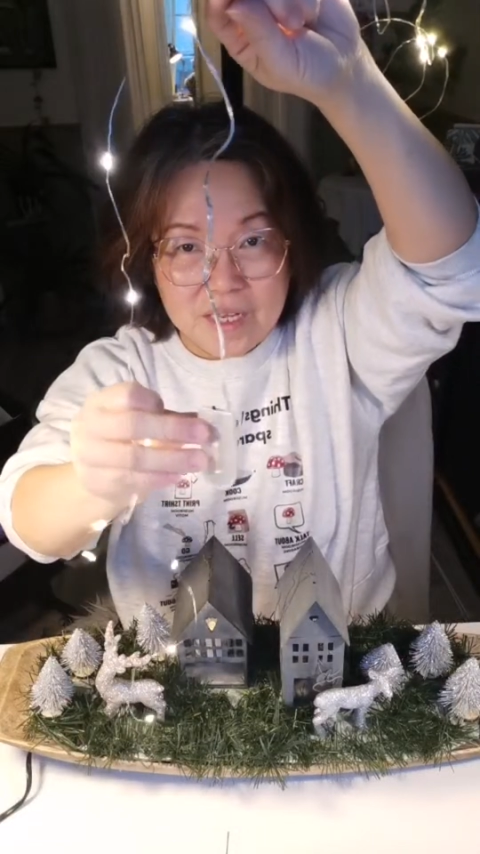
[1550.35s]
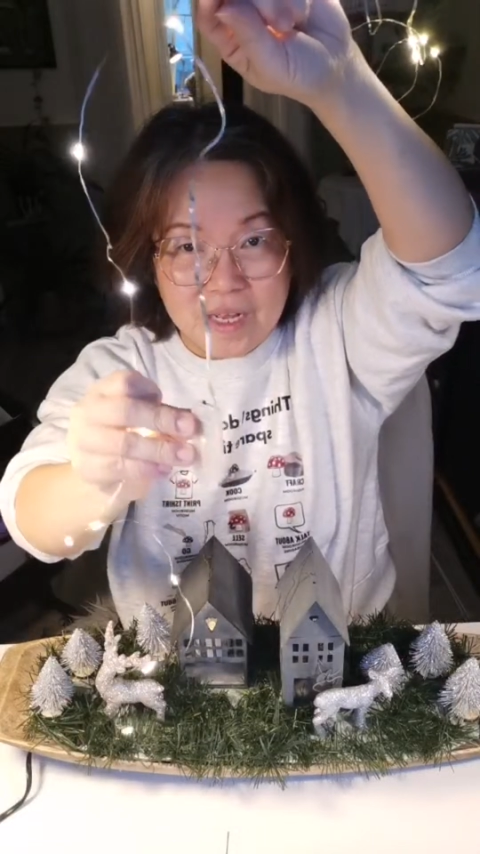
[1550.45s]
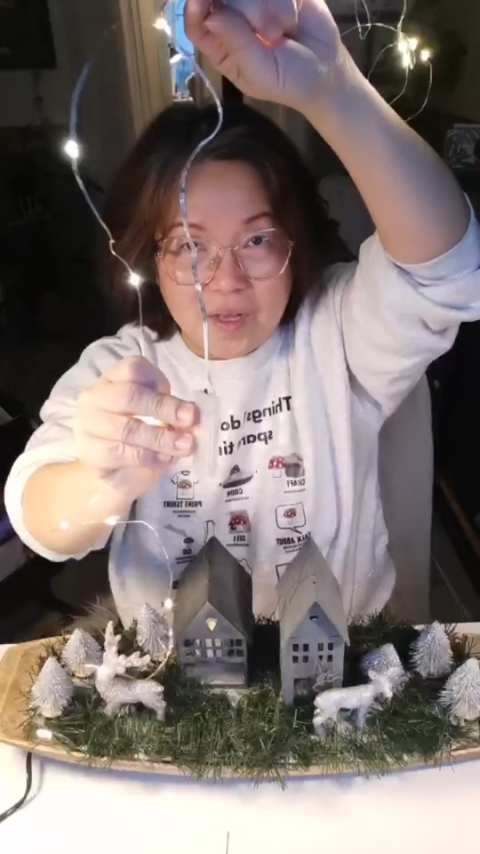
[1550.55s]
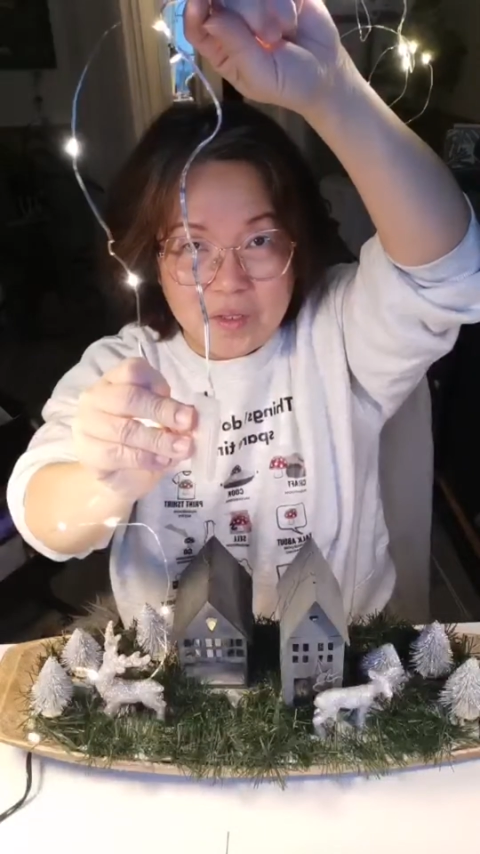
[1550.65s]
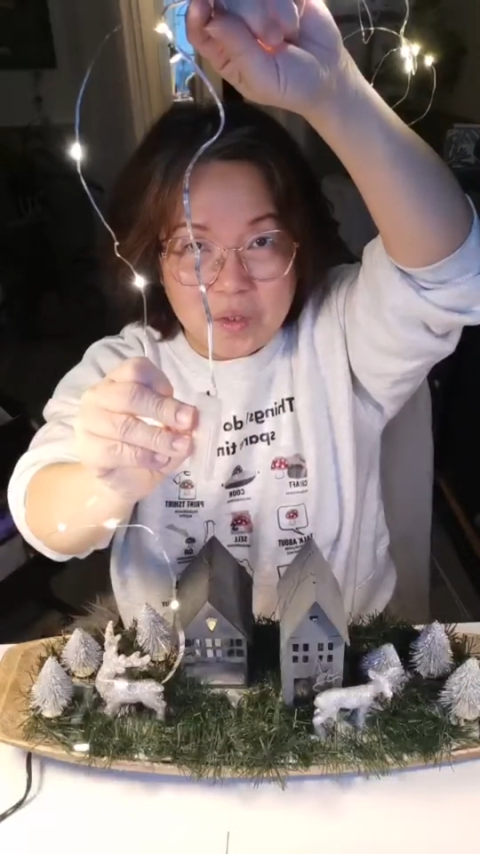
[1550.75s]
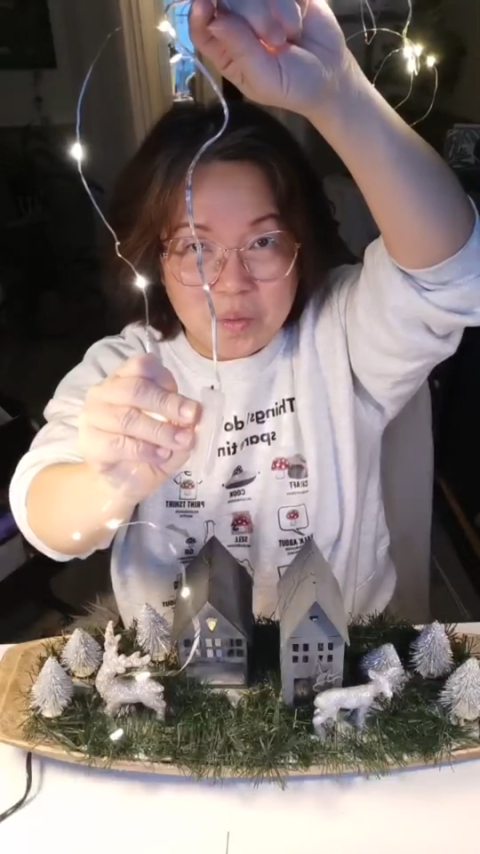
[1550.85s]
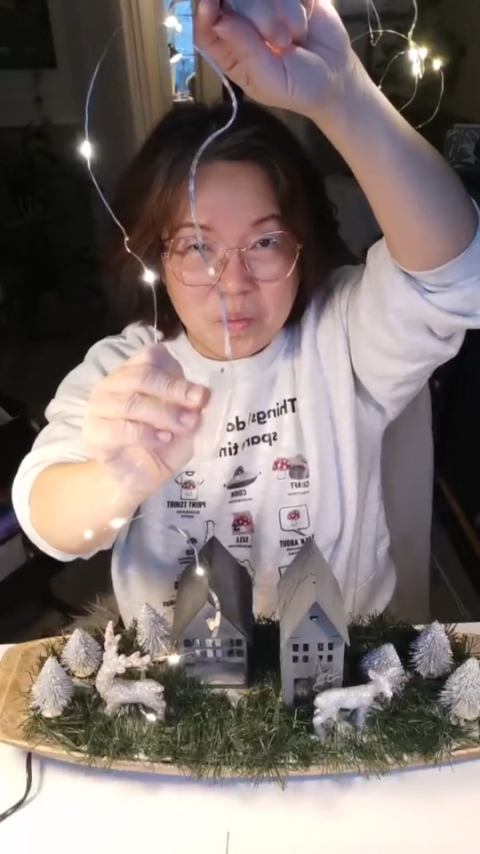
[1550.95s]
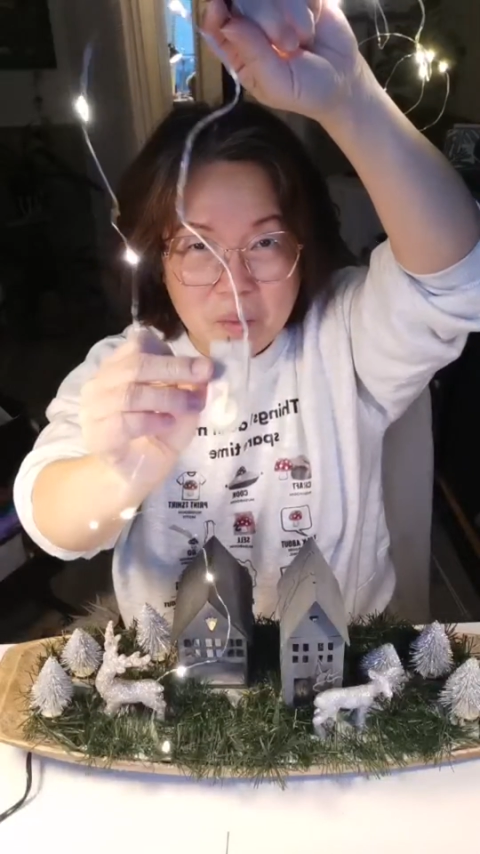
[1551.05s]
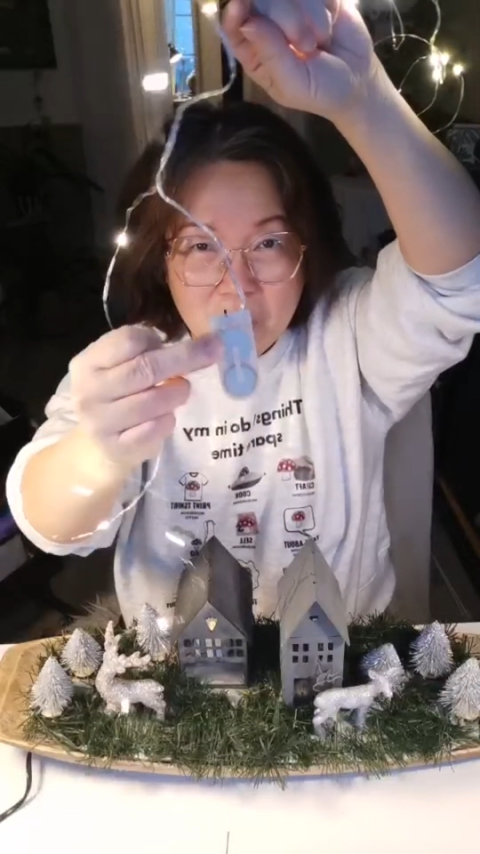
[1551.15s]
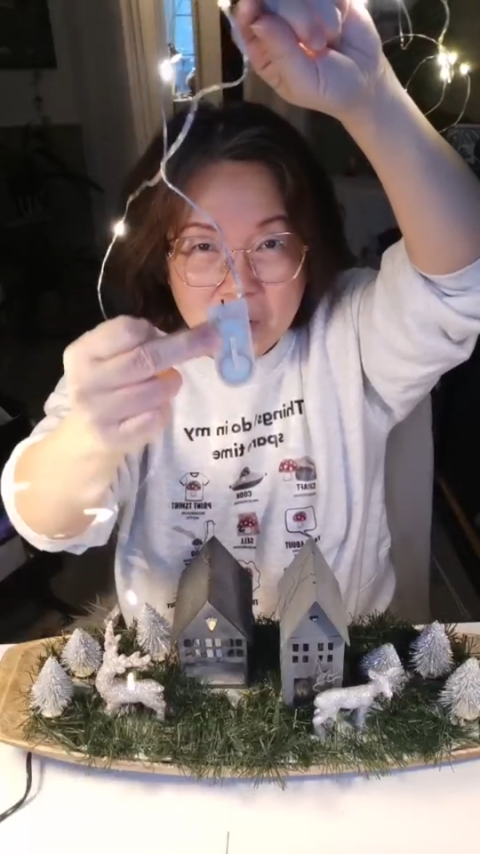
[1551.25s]
how
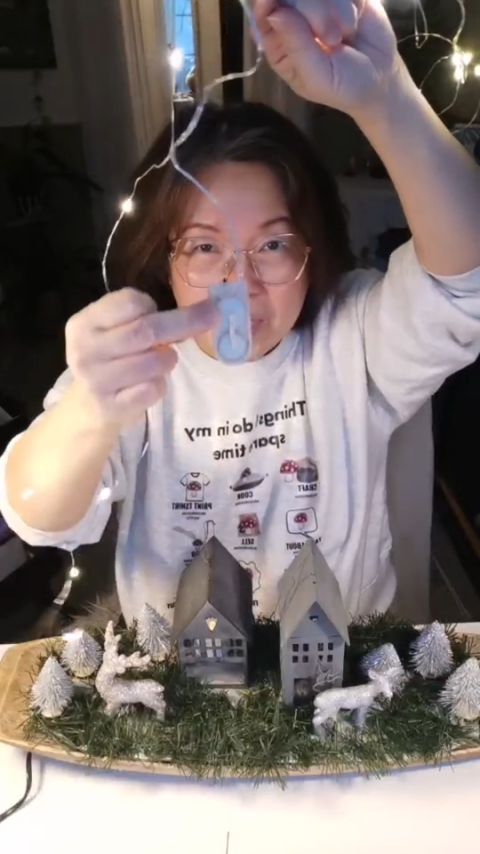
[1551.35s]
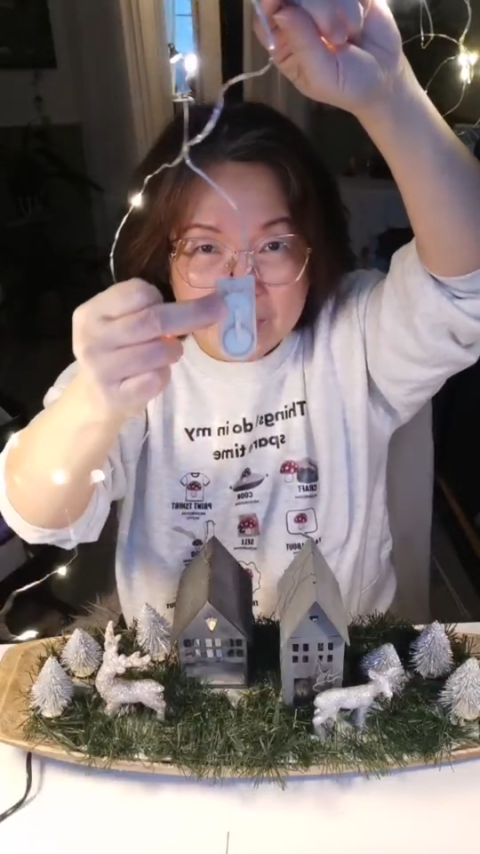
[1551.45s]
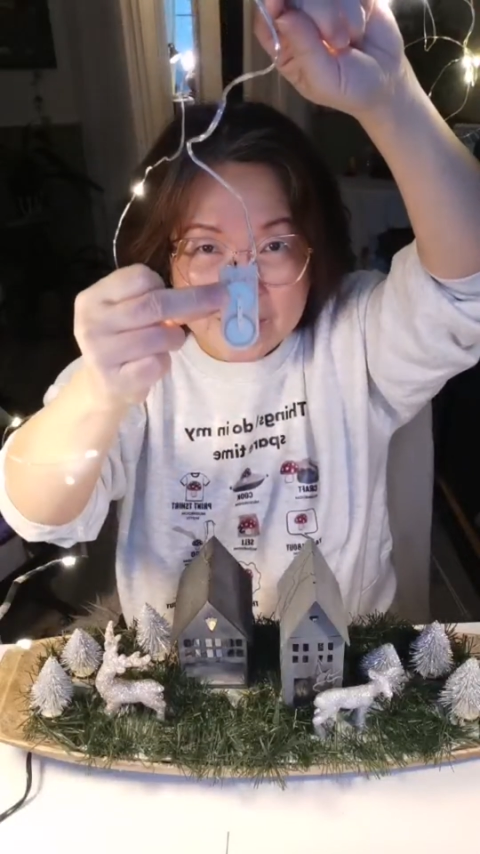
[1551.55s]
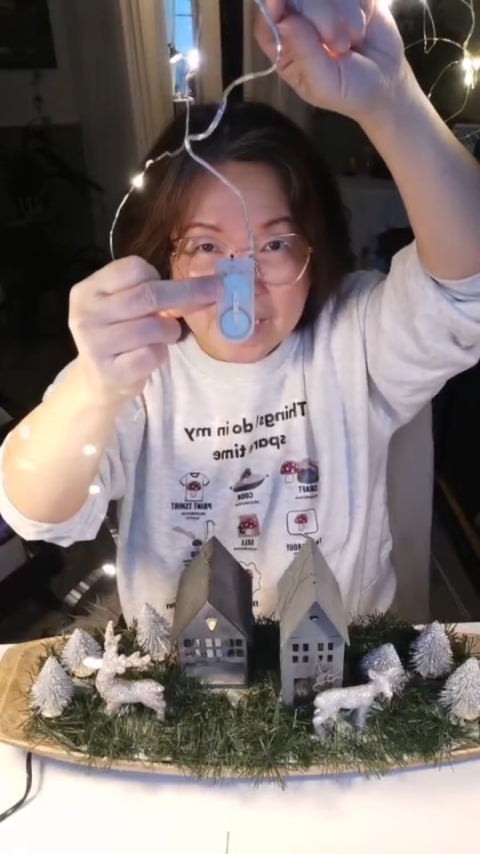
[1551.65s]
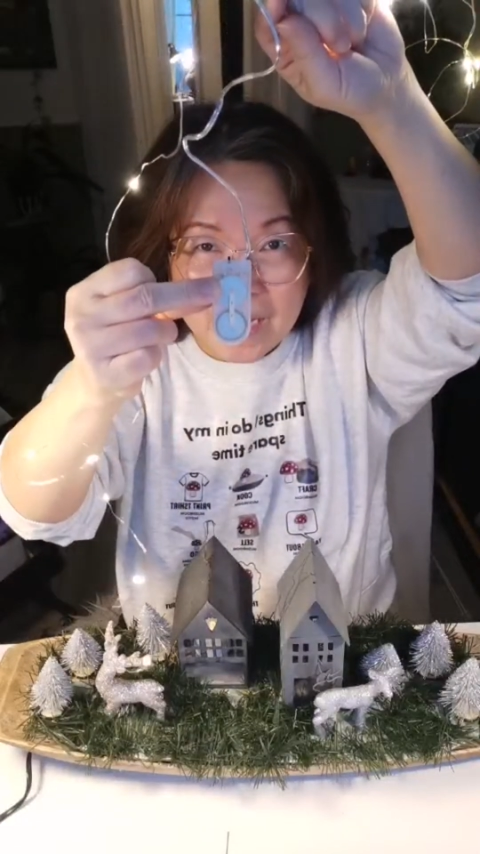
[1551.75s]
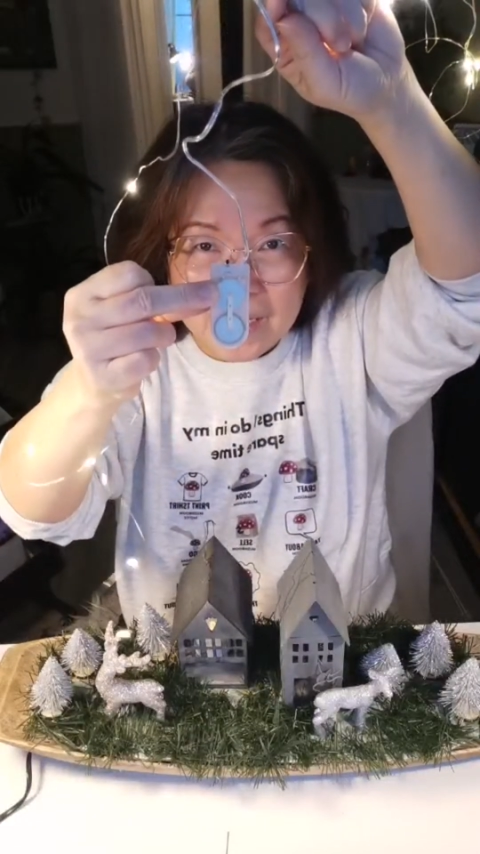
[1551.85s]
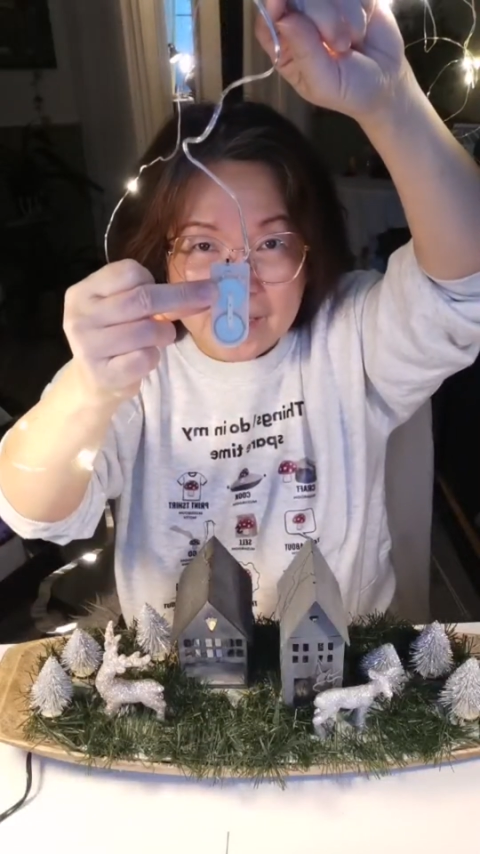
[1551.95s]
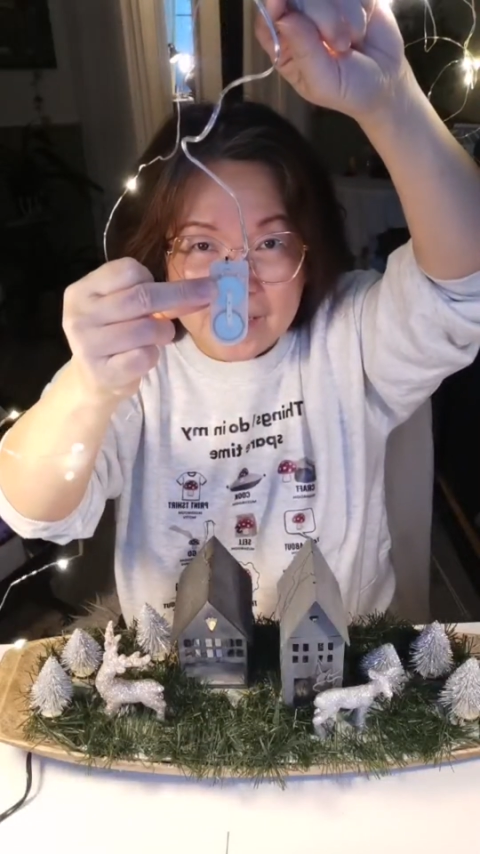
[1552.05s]
small and tiny